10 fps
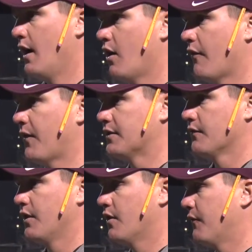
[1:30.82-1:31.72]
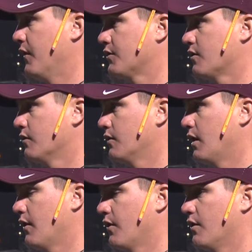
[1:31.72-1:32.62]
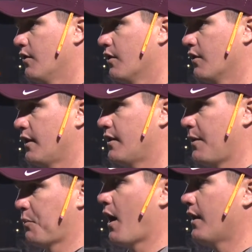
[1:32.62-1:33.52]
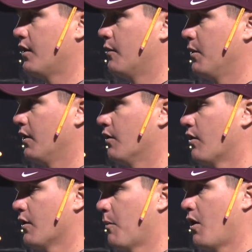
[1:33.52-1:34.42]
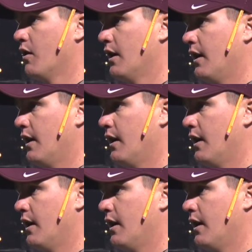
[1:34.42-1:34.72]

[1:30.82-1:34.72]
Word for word: And offensively, they're physical. Uh, they're, they're, they take pride in their ability to run the ball,